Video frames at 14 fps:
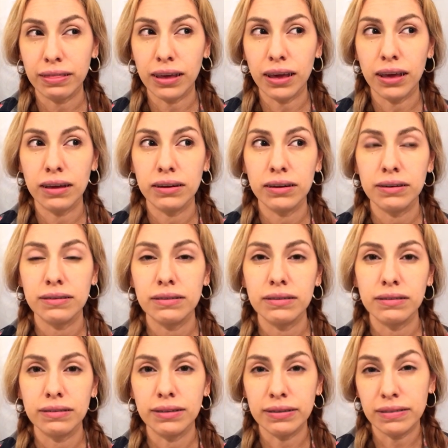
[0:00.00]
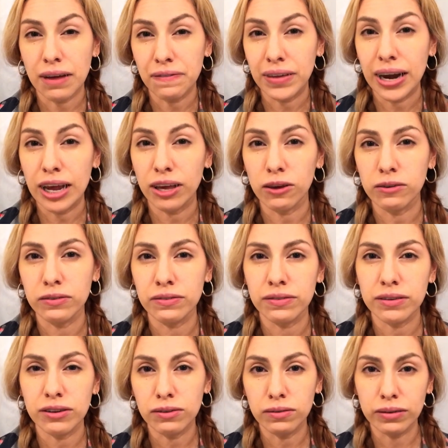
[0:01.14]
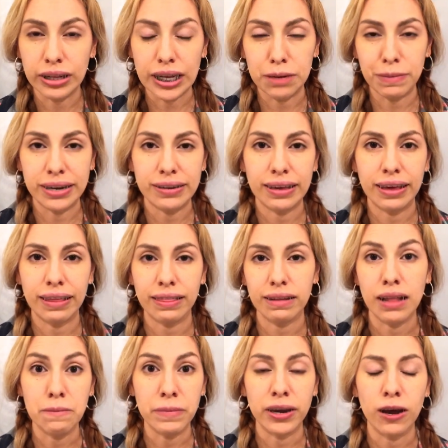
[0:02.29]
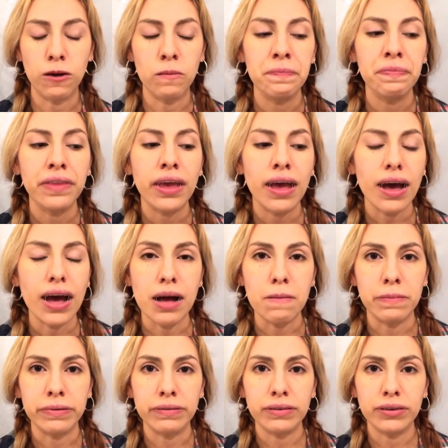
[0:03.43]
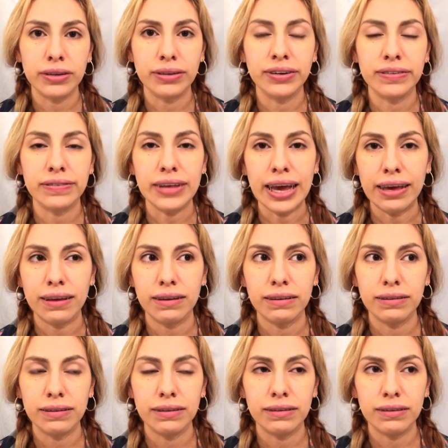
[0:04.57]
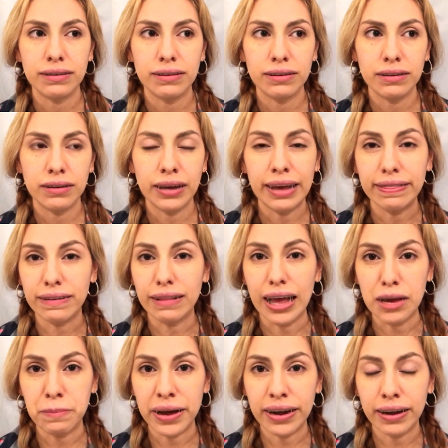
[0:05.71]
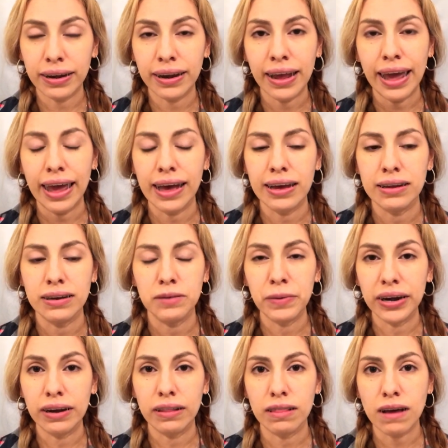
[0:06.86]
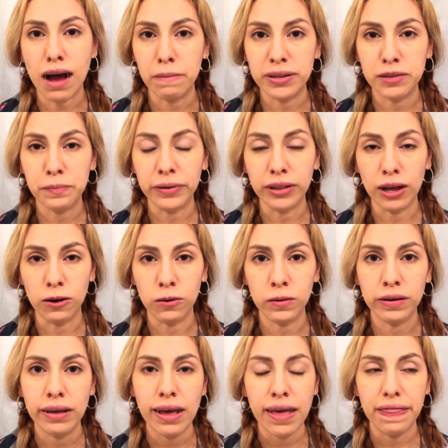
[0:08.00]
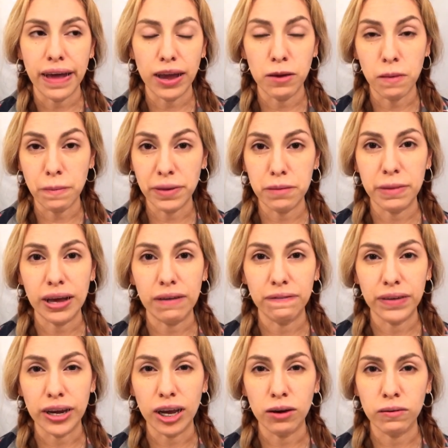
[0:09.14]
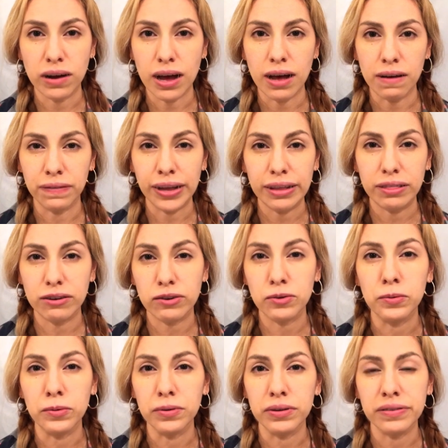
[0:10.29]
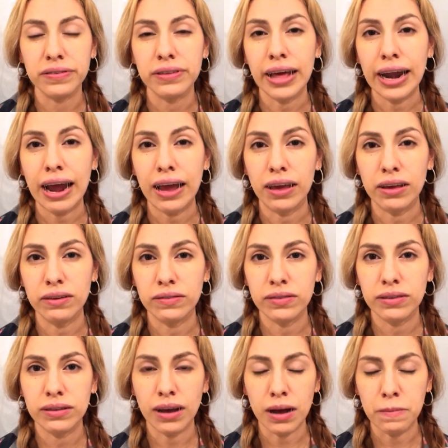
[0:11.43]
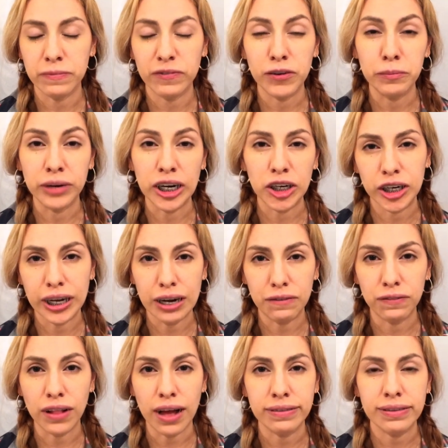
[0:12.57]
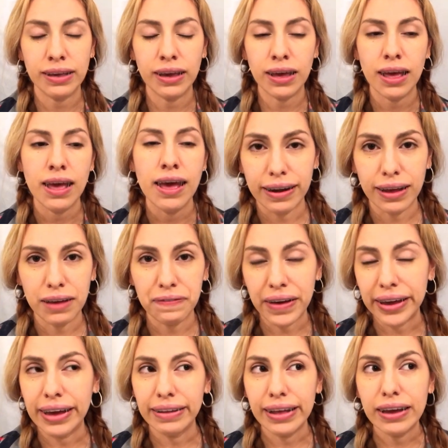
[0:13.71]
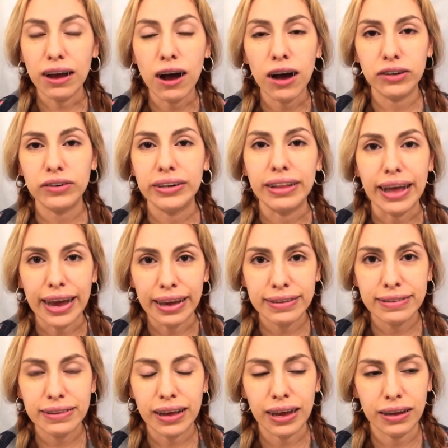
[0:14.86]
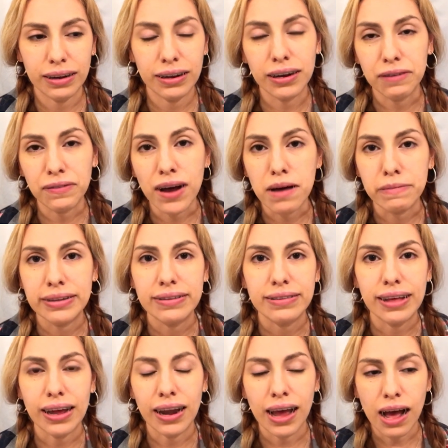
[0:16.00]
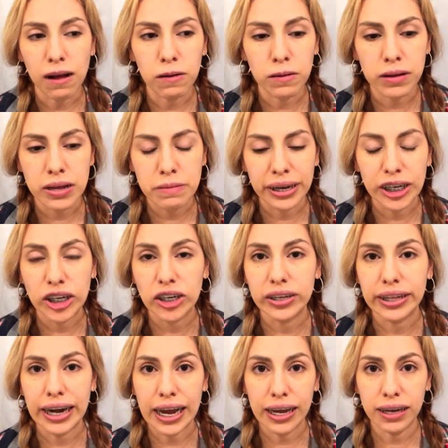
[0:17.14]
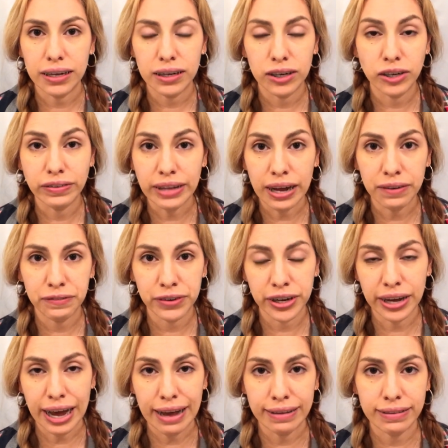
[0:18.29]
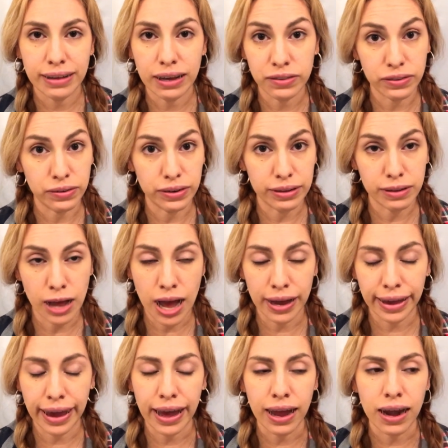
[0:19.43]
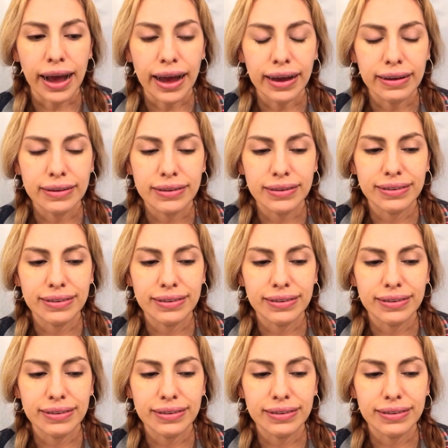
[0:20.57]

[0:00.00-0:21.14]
the stuff that I use to clean my teeth, let me know. Just like hit the like button and put it in the comments below that you want me to make a video of like the tools that I use for brushing and flossing. And if I get like 100 likes and enough comments, then I'll make sure that I do that for you guys as soon as I can. I